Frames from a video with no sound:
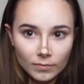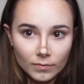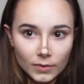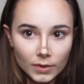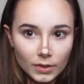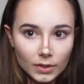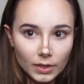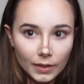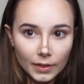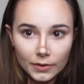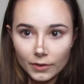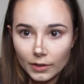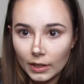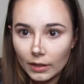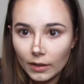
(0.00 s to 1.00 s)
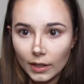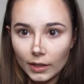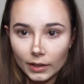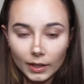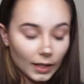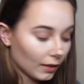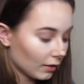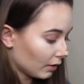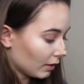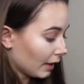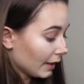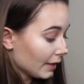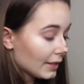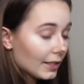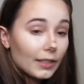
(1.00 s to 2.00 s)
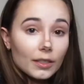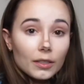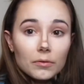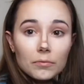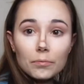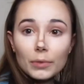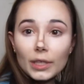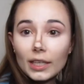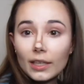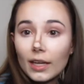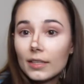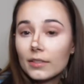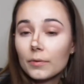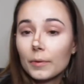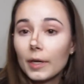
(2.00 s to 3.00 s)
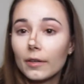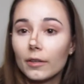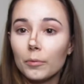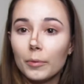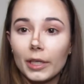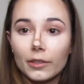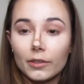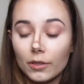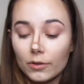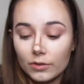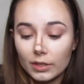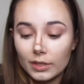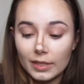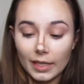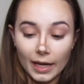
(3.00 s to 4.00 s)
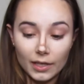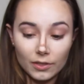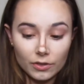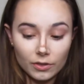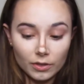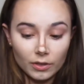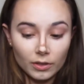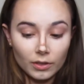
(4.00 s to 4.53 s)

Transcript: This is how I drew it. I kinda look like a deer, but I swear it'll make your nose look snatched.